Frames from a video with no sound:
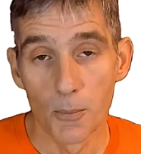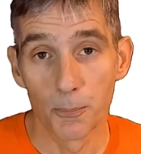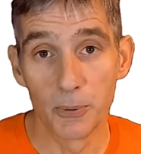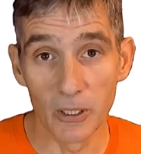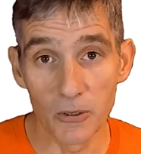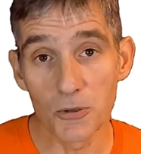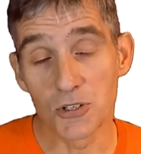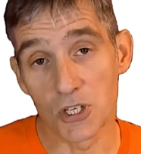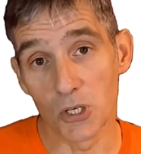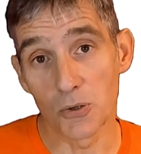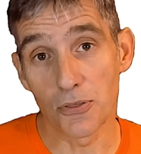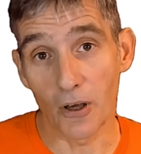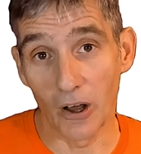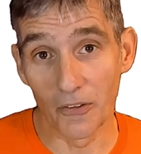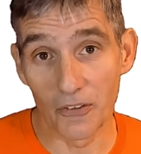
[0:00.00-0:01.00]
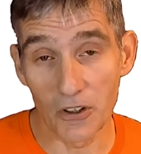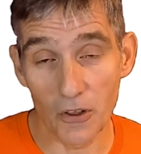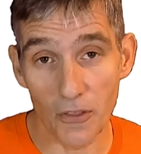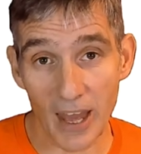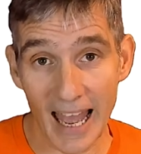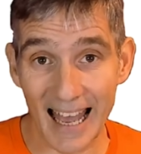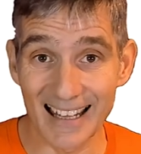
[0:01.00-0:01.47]
Bluetooth, on the
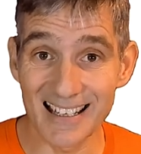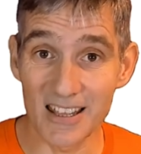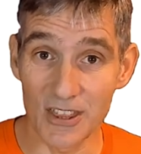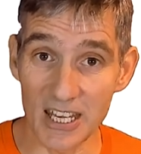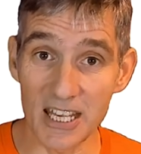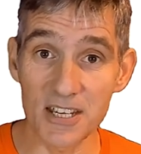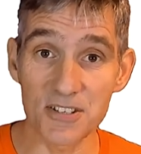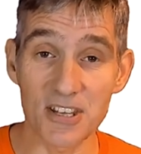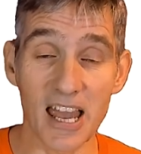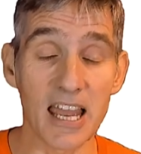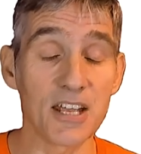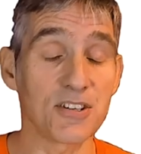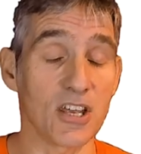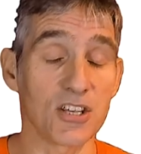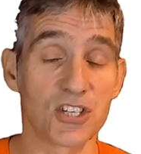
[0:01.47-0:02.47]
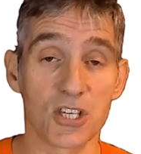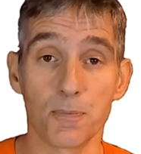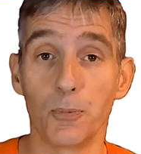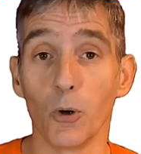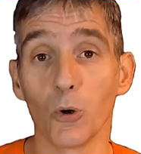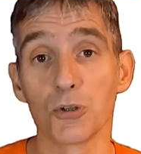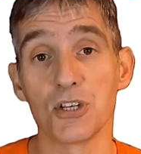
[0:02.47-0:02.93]
other hand, these days is
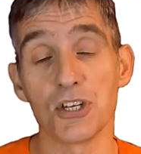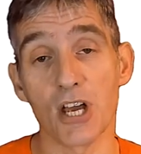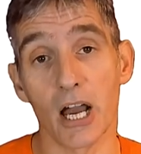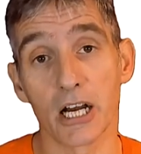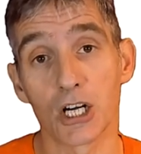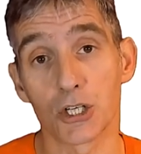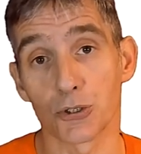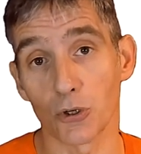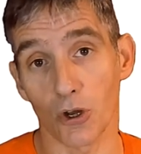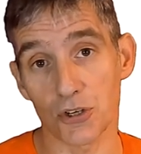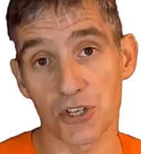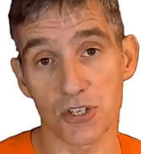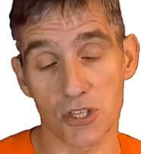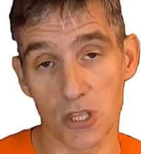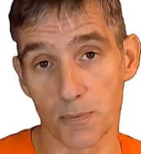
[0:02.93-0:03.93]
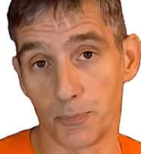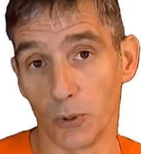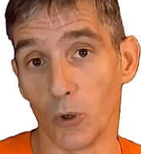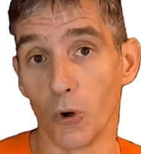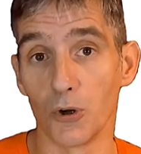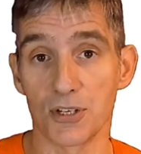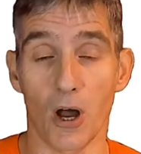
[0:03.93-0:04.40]
supported across the
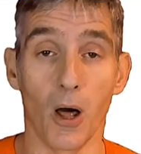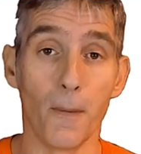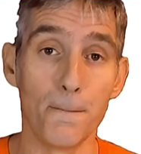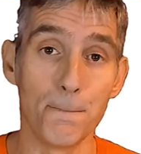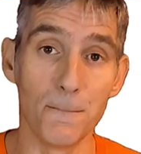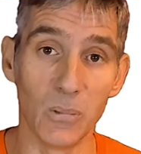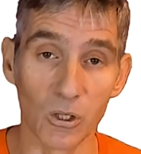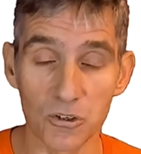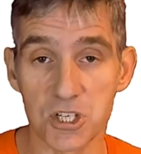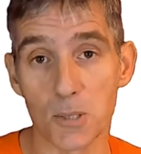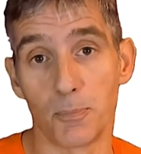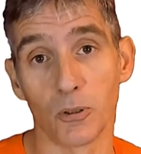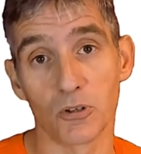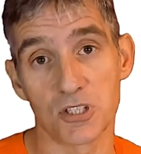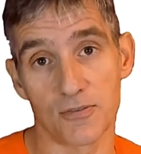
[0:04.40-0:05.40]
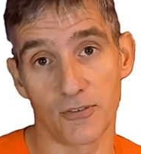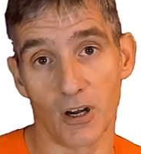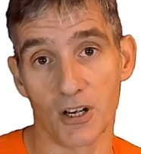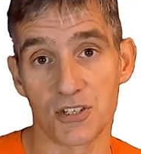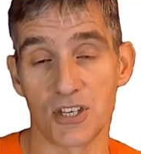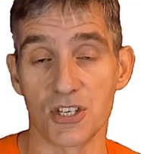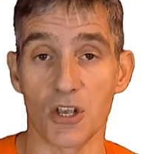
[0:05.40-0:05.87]
board on multiple
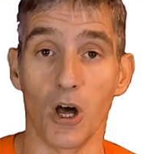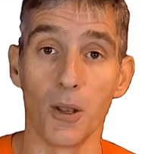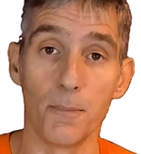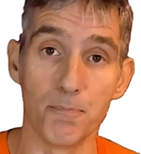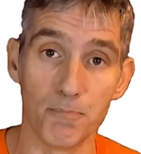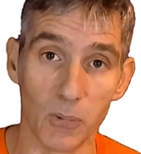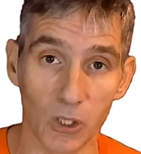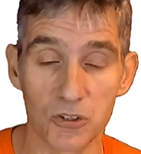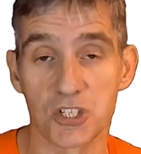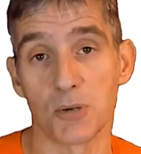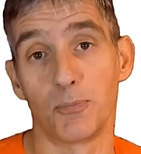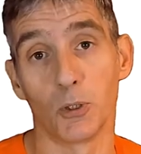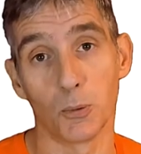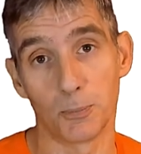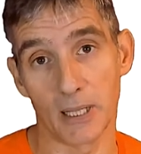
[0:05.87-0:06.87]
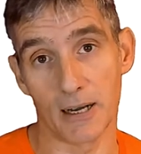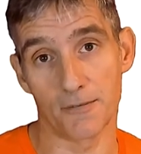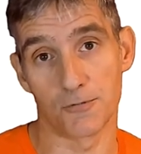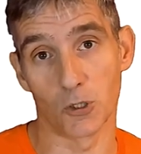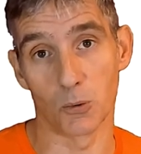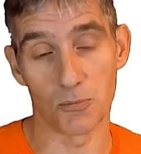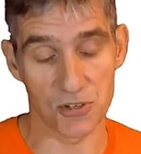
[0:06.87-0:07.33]
devices on multiple
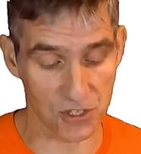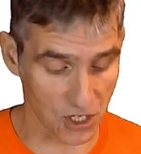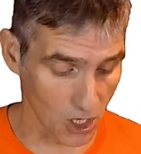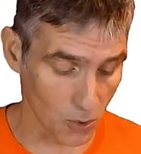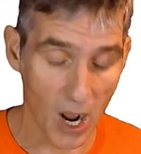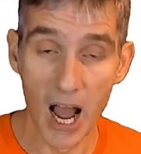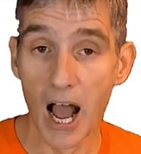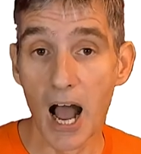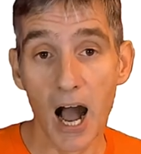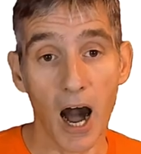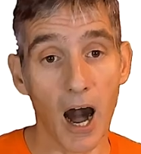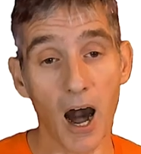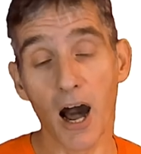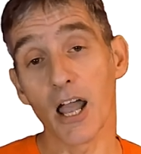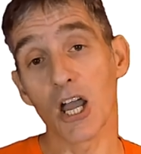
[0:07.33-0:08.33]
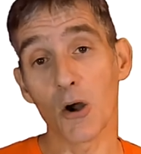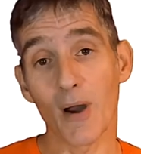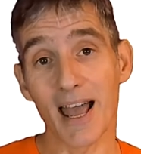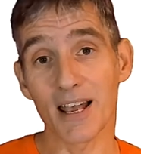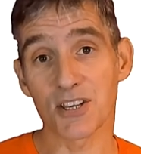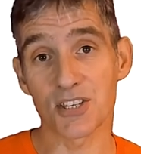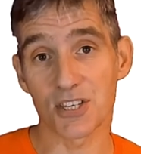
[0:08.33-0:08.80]
platforms. So
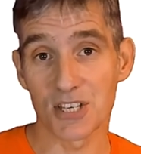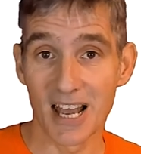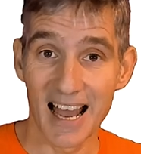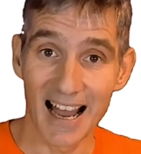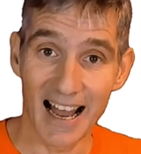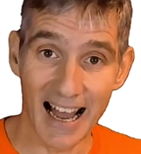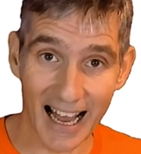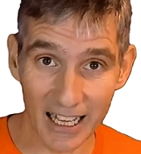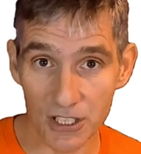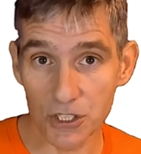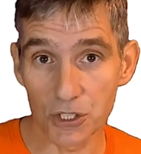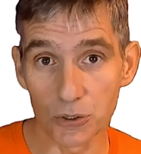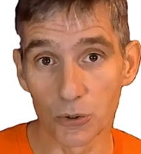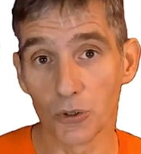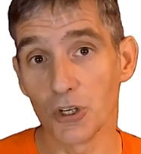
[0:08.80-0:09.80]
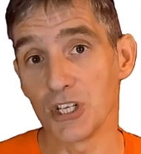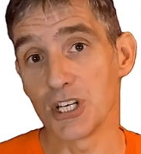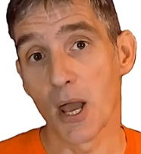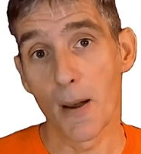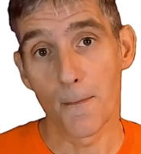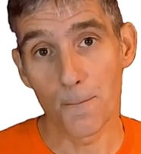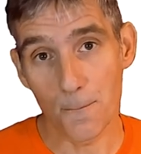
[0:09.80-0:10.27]
iOS, Android,
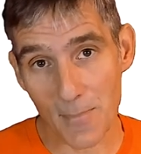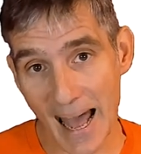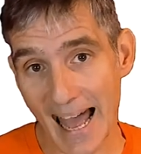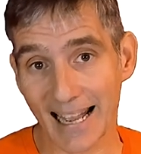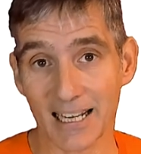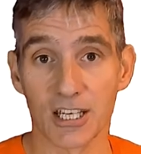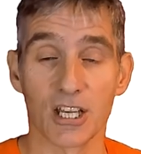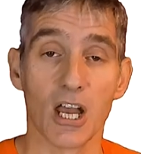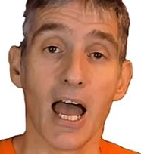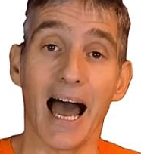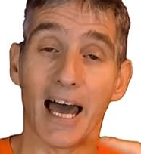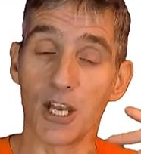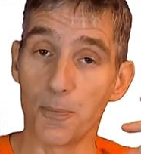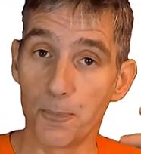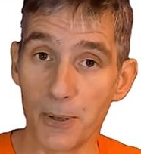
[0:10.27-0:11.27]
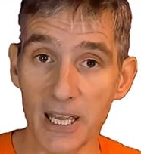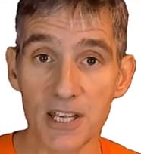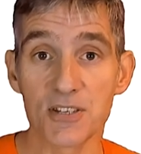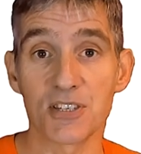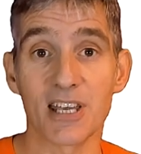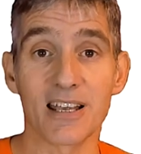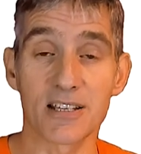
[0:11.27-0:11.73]
Mac, and a
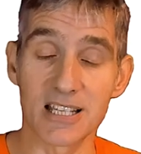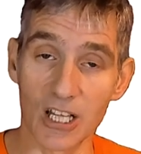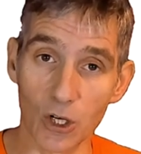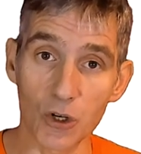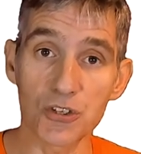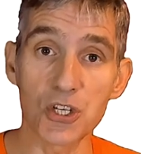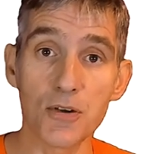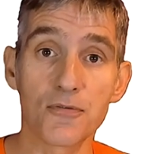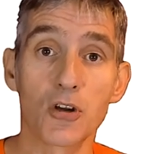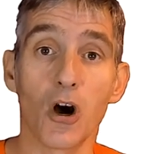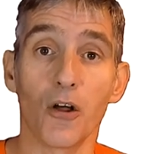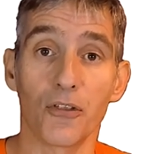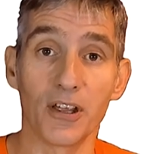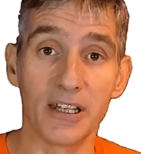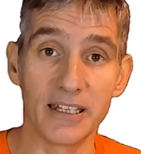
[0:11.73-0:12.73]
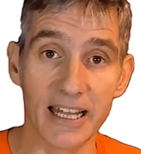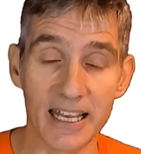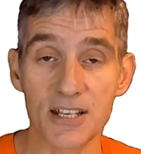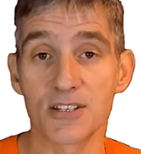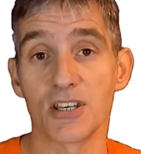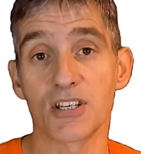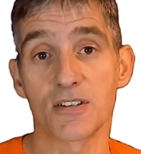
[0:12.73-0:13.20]
PC, as long as you've got the
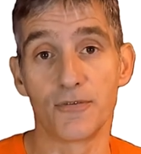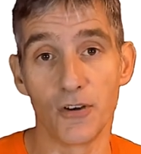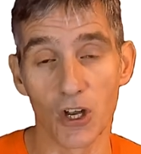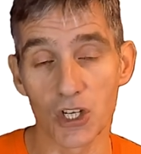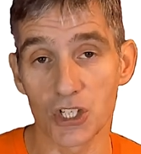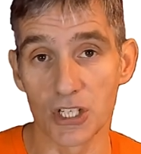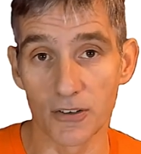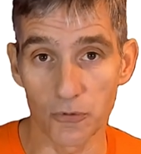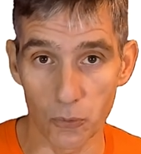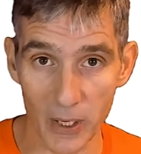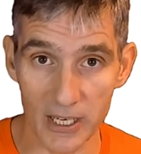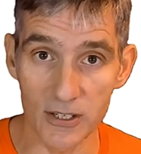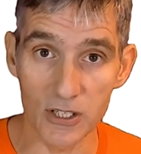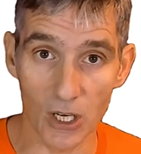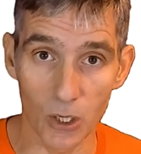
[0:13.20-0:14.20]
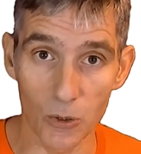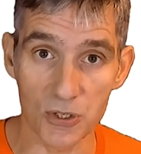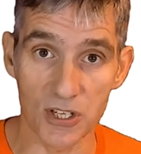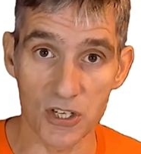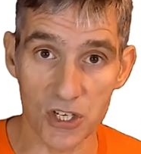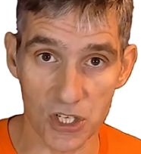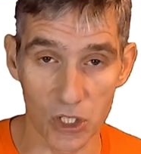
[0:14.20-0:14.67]
latest version of Windows
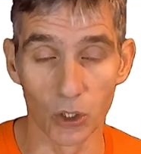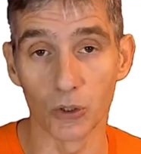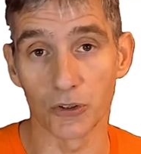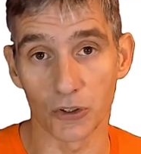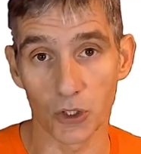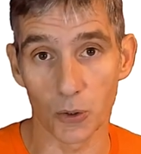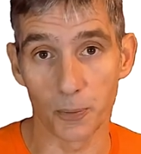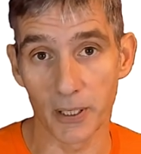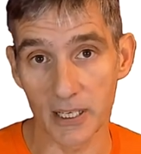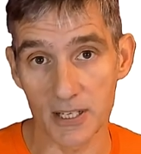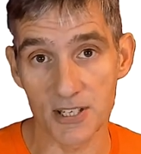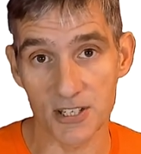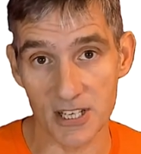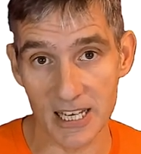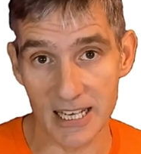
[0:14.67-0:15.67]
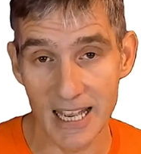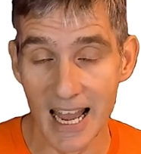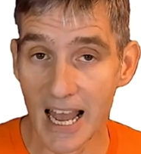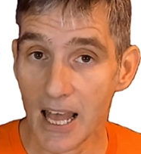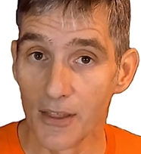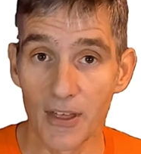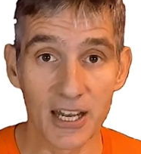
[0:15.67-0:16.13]
installed on your PC,
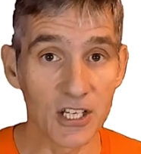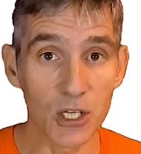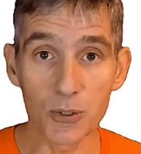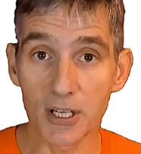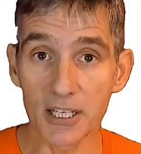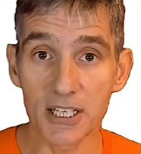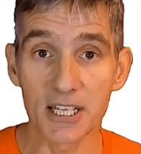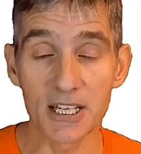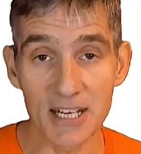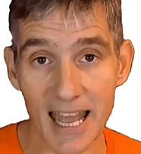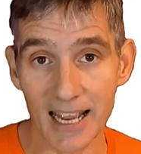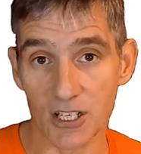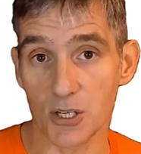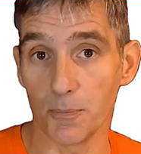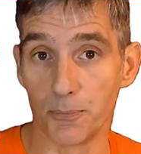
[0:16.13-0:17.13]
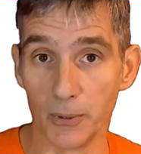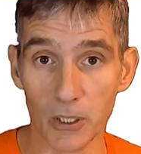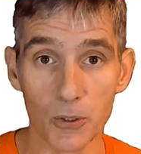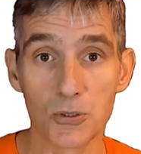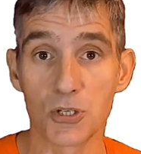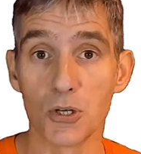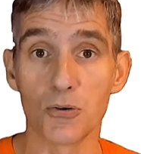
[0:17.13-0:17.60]
then you can connect
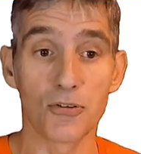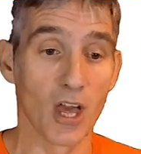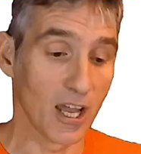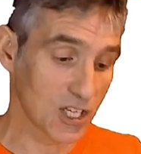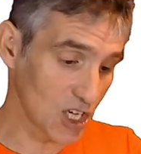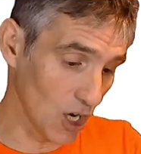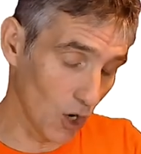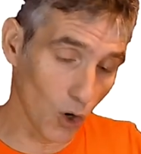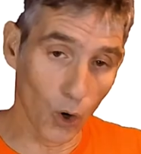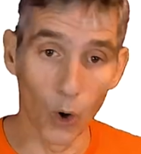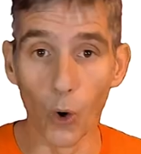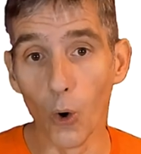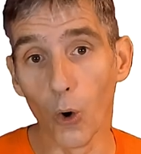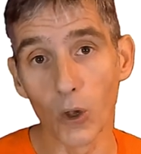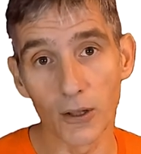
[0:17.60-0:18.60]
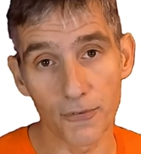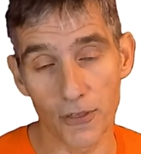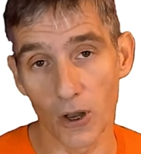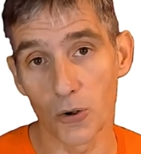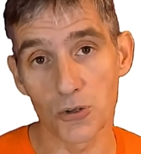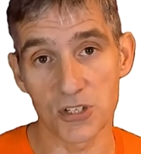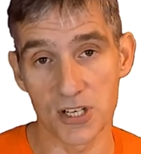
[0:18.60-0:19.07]
Bluetooth to all of
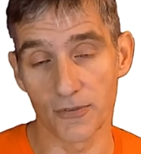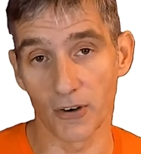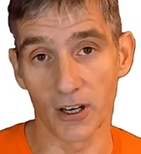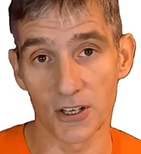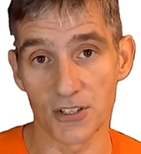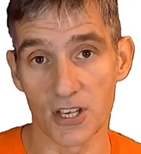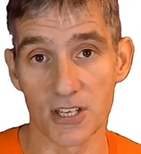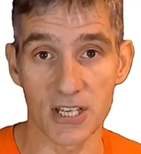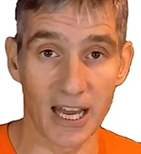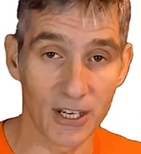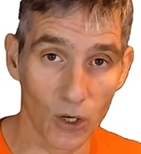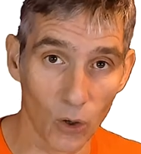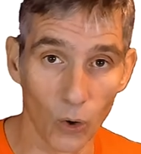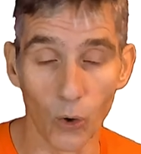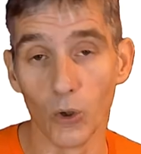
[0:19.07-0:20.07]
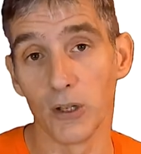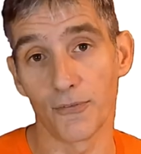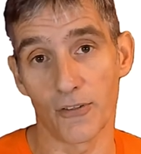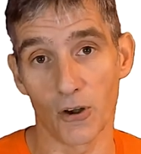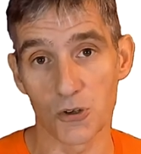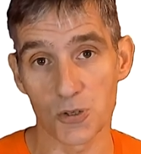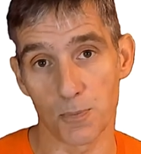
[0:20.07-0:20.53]
those devices and all of
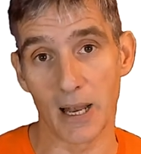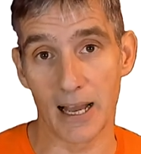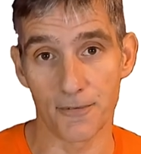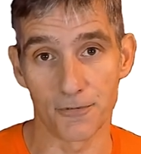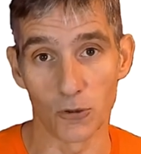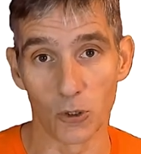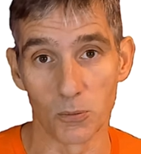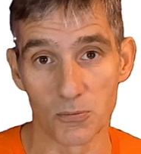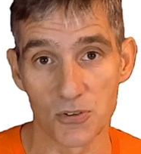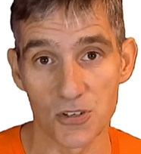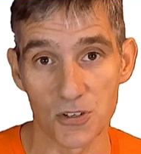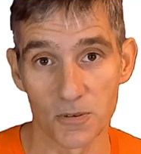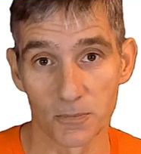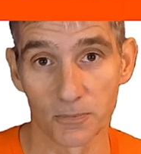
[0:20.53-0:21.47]
those platforms.